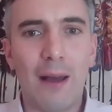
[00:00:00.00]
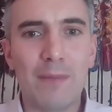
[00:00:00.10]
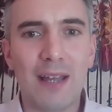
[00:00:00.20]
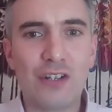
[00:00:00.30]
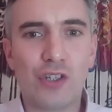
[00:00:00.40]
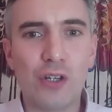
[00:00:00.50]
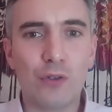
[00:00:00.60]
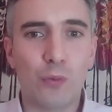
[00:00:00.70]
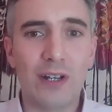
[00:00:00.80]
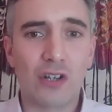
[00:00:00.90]

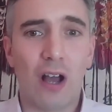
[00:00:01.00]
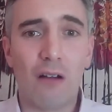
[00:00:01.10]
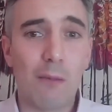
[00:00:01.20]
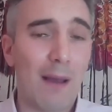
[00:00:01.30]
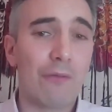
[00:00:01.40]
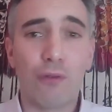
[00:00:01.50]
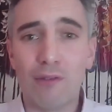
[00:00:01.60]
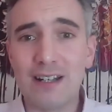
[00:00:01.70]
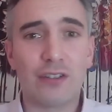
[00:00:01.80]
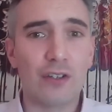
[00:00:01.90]
Issues which are about, for
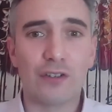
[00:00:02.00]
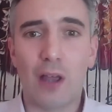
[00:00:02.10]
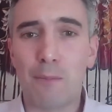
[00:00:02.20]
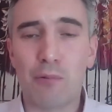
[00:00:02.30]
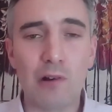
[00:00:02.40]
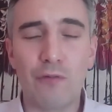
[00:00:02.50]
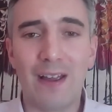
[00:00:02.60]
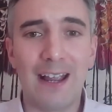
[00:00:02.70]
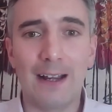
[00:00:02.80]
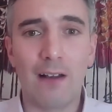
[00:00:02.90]
instance,
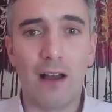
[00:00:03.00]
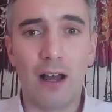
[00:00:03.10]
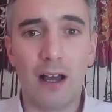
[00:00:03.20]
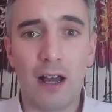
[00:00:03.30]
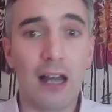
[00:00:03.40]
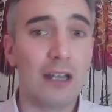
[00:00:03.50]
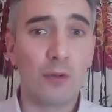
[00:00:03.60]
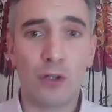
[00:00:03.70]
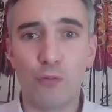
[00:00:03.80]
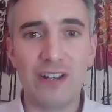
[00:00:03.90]
approving a
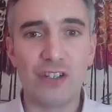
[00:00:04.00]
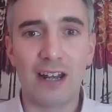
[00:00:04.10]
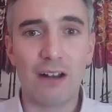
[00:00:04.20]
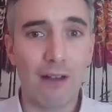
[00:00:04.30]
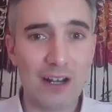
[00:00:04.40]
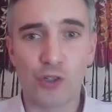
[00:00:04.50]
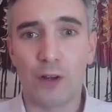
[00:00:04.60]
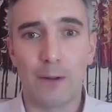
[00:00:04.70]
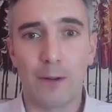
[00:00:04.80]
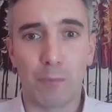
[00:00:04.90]
local
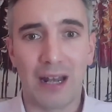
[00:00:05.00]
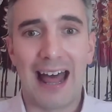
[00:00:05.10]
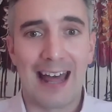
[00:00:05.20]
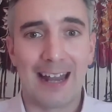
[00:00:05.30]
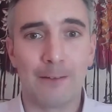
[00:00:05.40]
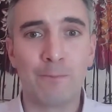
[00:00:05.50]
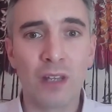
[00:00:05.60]
regeneration plan.